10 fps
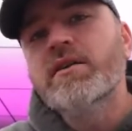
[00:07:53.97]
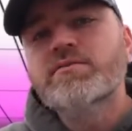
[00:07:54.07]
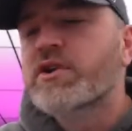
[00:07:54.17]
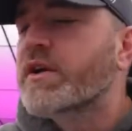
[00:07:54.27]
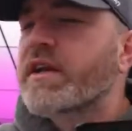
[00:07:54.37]

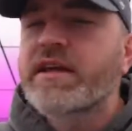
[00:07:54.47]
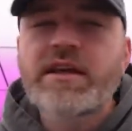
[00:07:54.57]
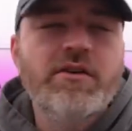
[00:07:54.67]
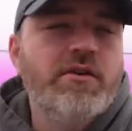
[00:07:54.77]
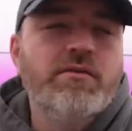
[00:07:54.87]
during the
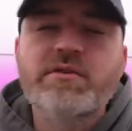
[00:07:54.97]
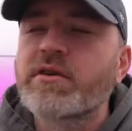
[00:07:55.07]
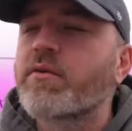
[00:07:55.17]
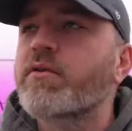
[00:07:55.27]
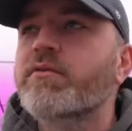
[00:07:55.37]
keynote, they're
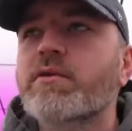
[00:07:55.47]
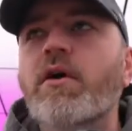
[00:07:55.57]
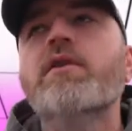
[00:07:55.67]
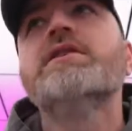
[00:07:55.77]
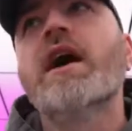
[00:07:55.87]
going over
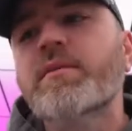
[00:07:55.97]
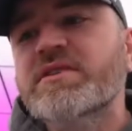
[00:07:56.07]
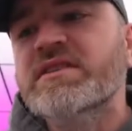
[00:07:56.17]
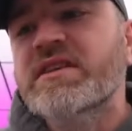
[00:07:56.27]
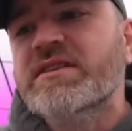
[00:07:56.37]
all types
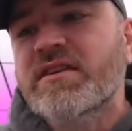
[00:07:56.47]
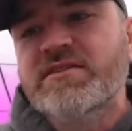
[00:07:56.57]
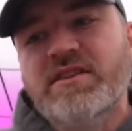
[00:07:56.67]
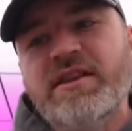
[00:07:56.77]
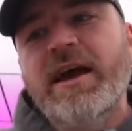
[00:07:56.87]
of details
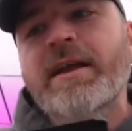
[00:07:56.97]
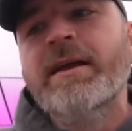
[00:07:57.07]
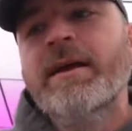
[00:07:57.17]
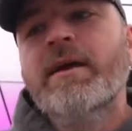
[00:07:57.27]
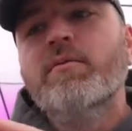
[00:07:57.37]
on that,
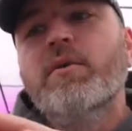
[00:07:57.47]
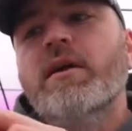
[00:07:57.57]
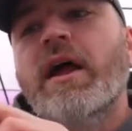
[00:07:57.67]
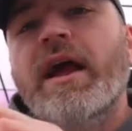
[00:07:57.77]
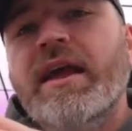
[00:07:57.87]

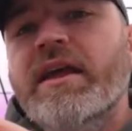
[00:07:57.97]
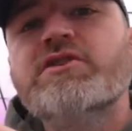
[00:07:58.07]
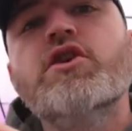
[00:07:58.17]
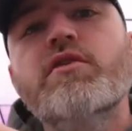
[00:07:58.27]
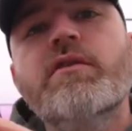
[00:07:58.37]
but I can't
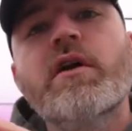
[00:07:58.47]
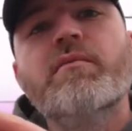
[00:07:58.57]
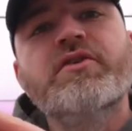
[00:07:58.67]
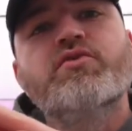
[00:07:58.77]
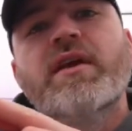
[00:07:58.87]
show you very
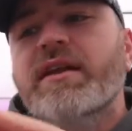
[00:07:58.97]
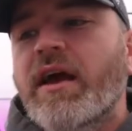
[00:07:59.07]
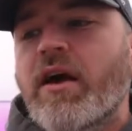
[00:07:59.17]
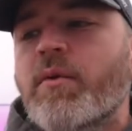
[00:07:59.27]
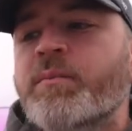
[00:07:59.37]
much right
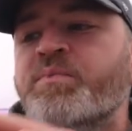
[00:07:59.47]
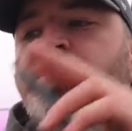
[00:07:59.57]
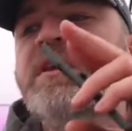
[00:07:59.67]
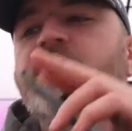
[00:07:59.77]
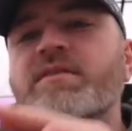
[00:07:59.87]
now.
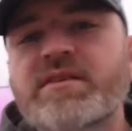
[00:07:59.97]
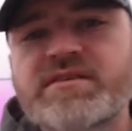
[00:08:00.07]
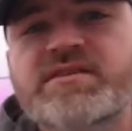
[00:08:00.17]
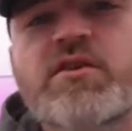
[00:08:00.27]
This is a